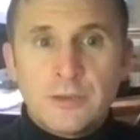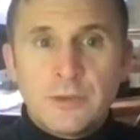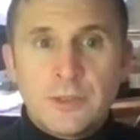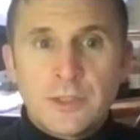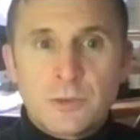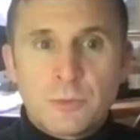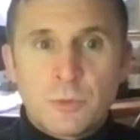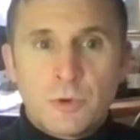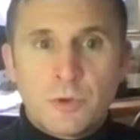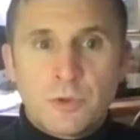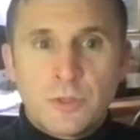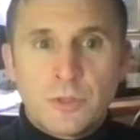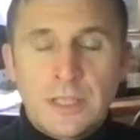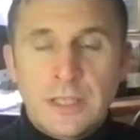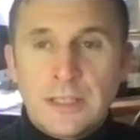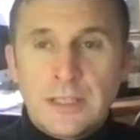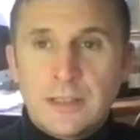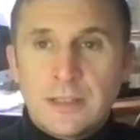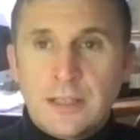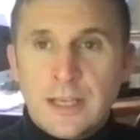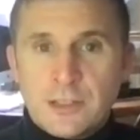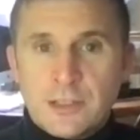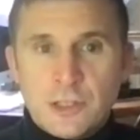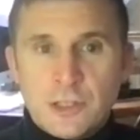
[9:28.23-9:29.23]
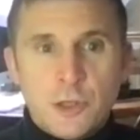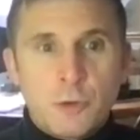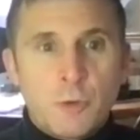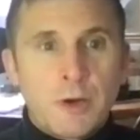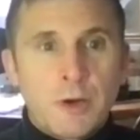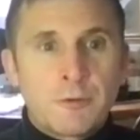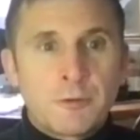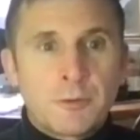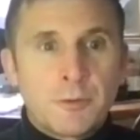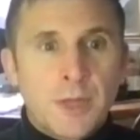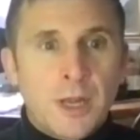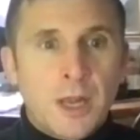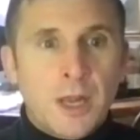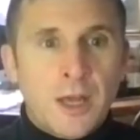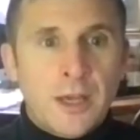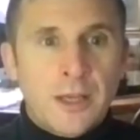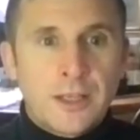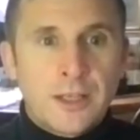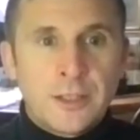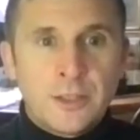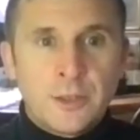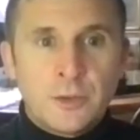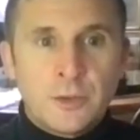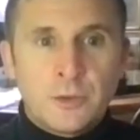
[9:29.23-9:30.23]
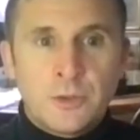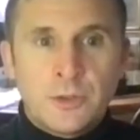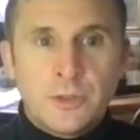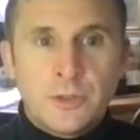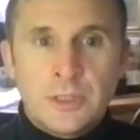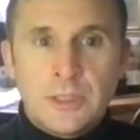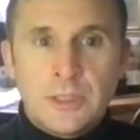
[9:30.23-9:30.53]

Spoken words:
It's what gets you away from the lion, or